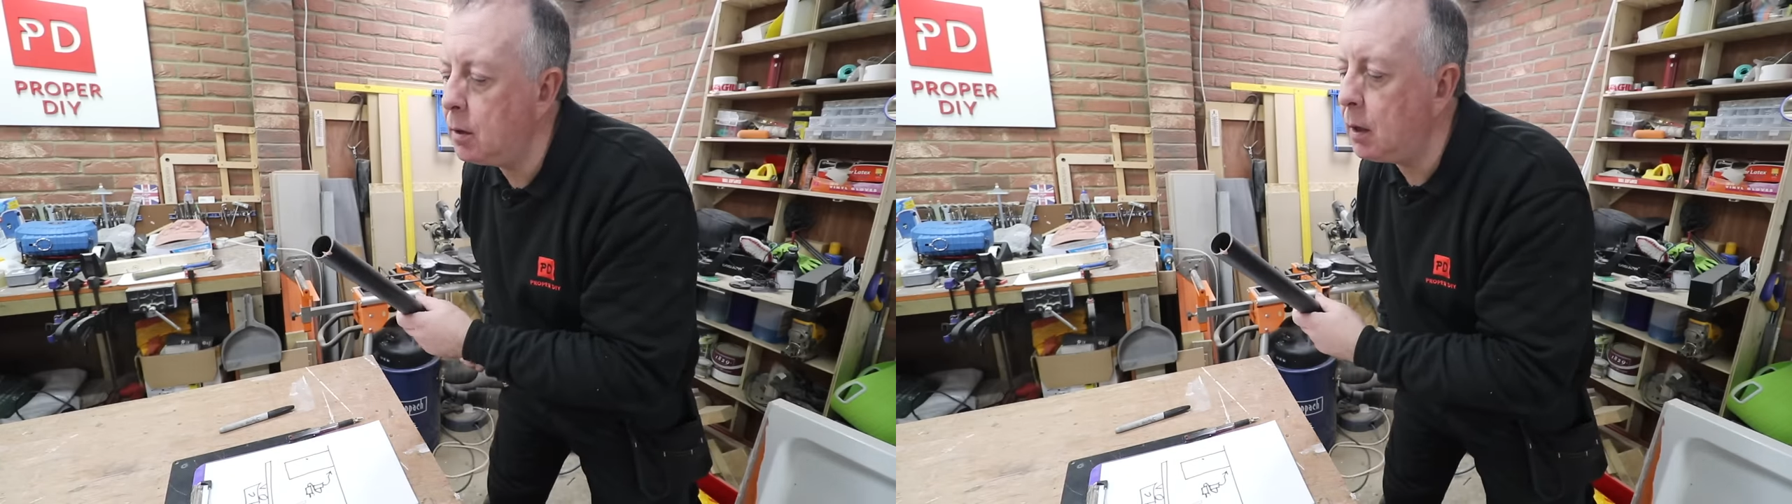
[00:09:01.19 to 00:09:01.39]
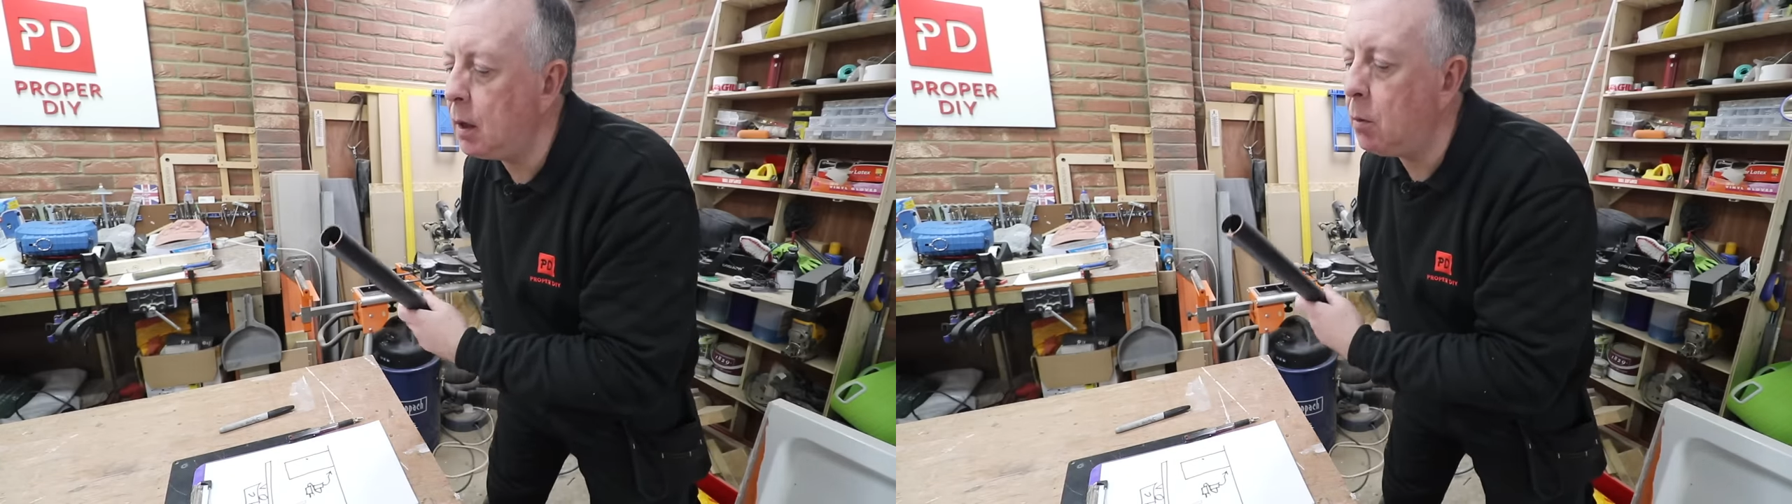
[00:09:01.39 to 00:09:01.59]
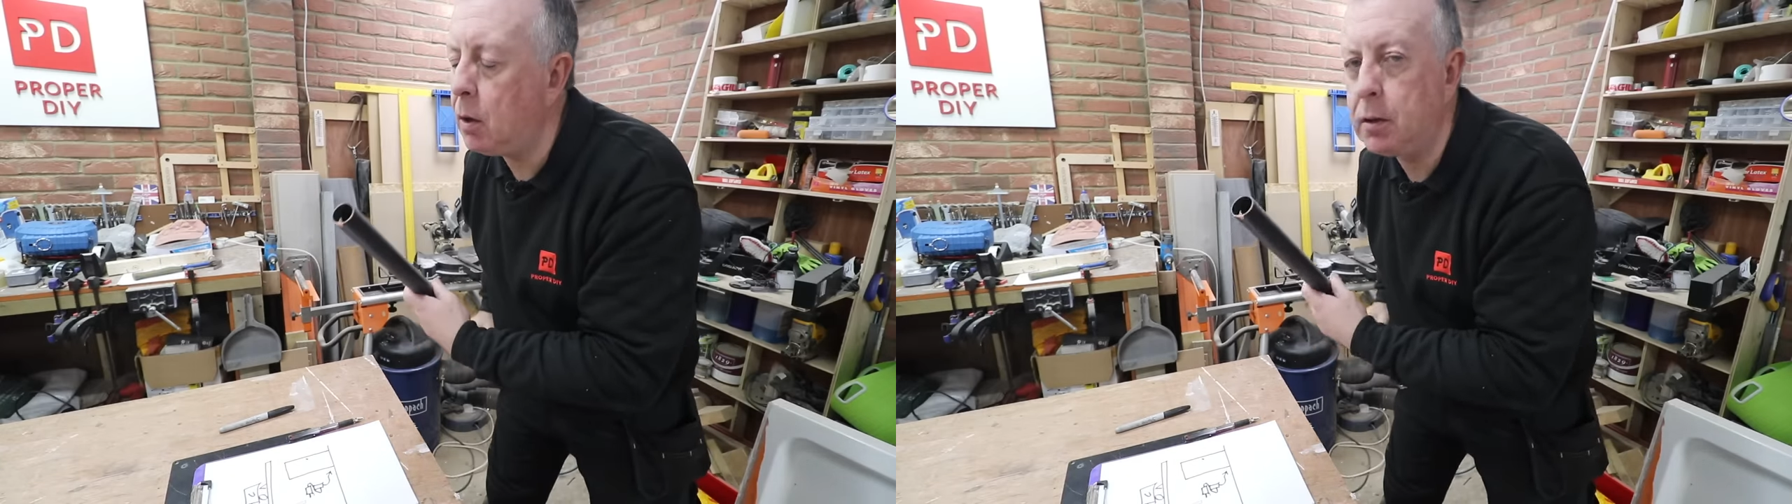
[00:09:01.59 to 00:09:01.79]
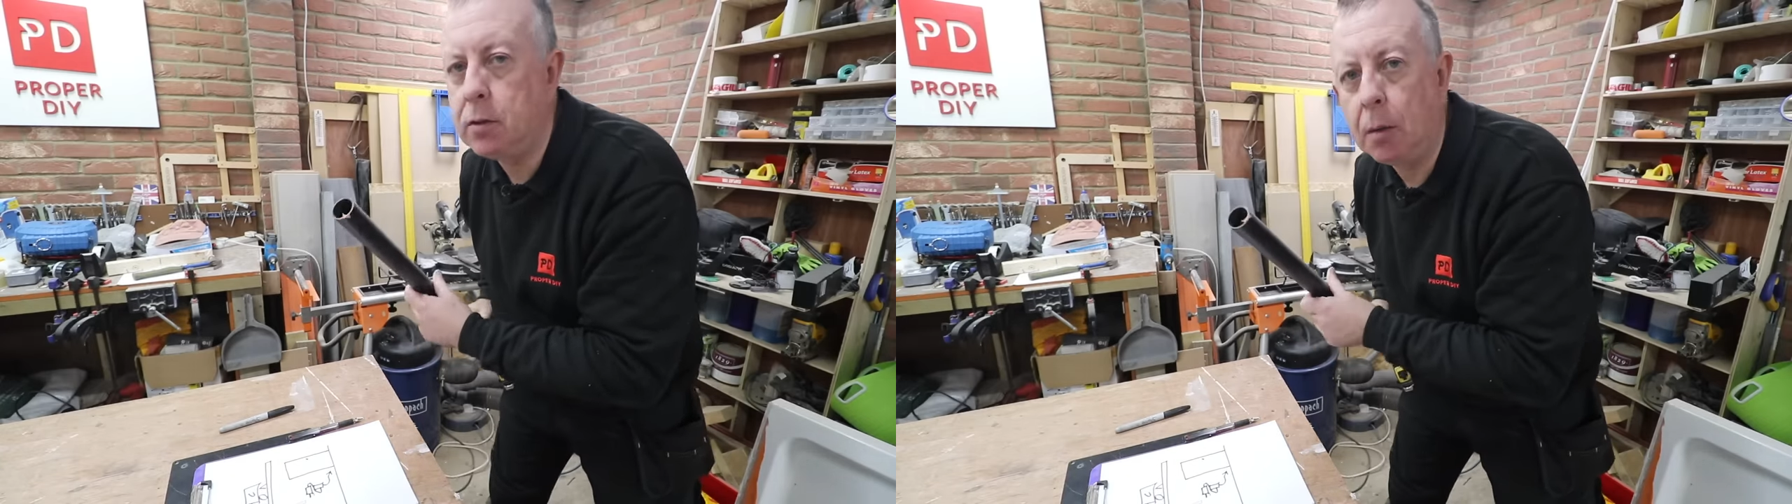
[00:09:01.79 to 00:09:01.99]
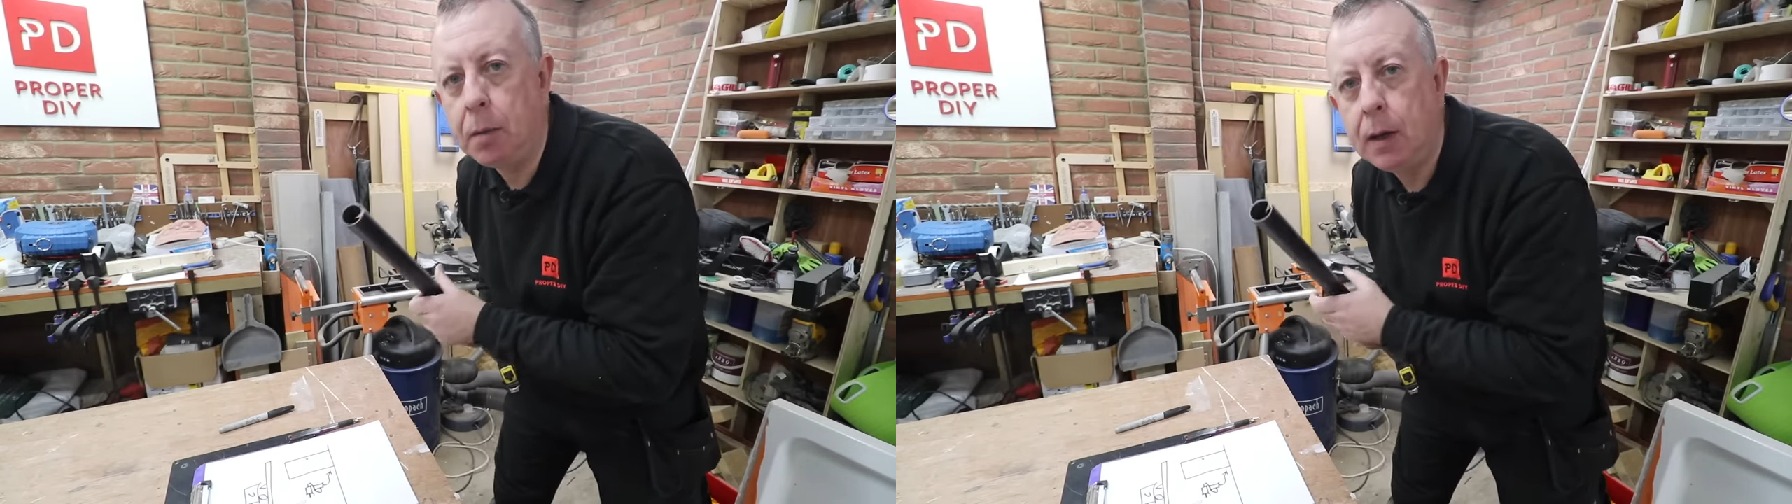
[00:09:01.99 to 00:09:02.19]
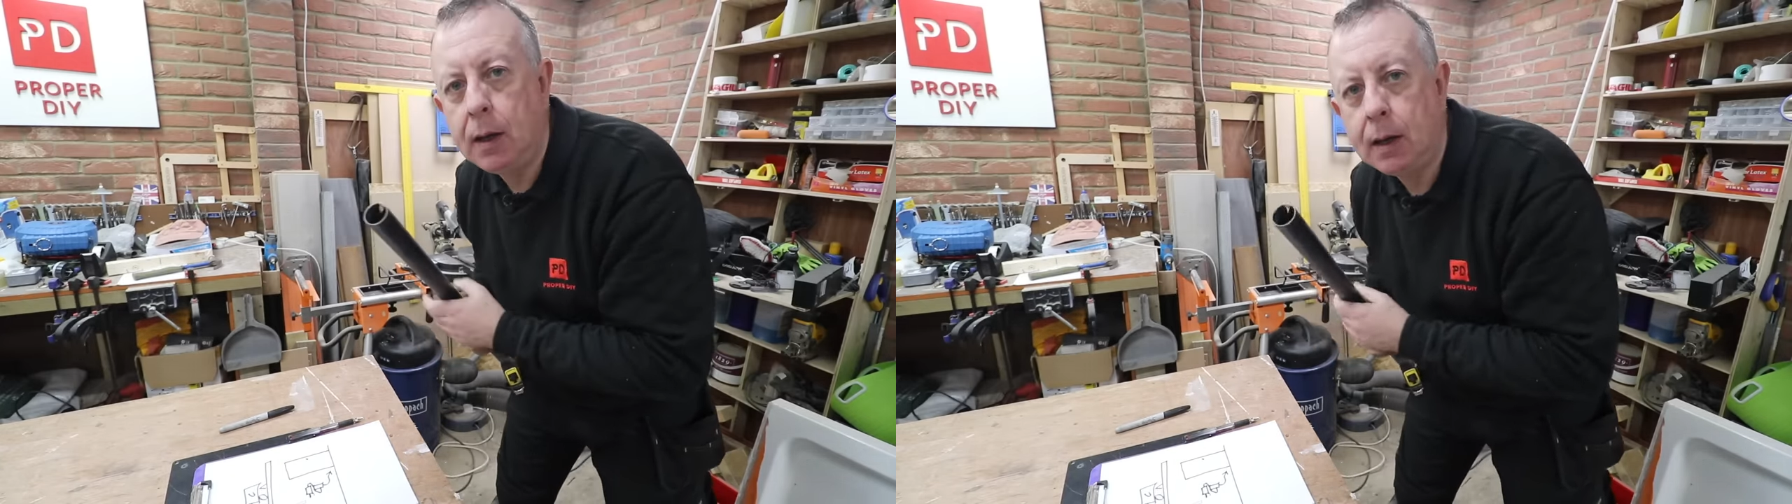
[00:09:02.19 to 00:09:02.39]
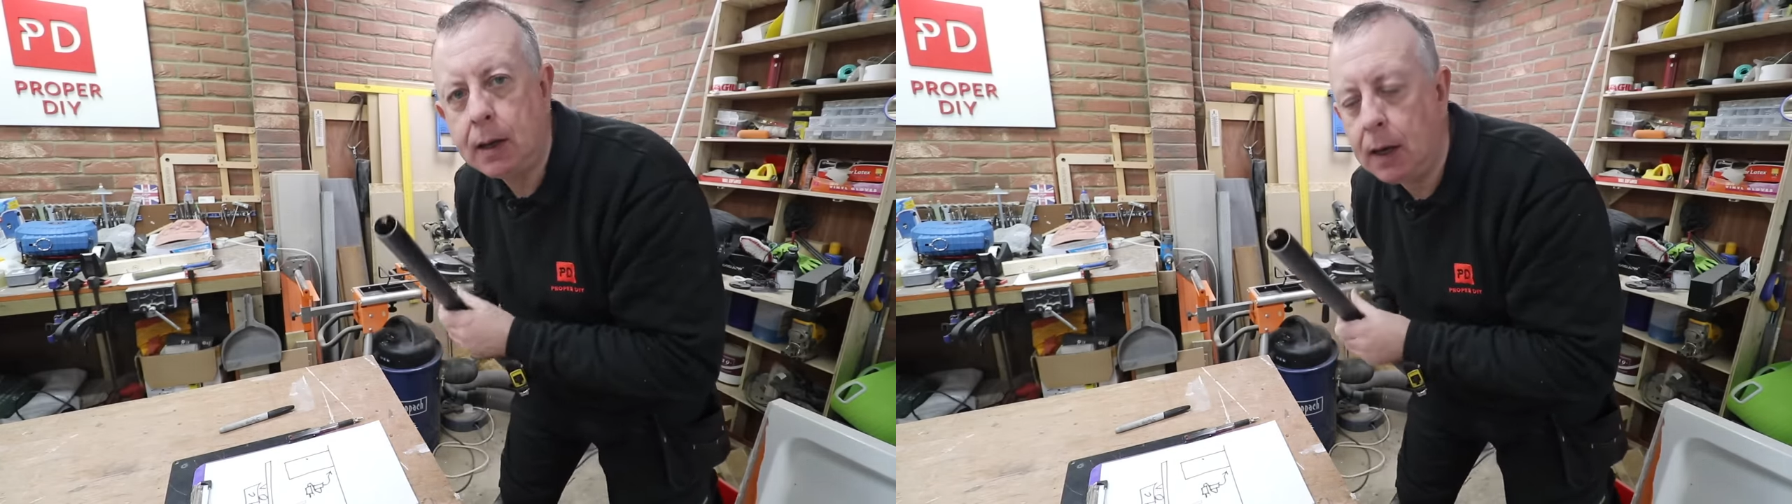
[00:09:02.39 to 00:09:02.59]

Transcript: DIY shop and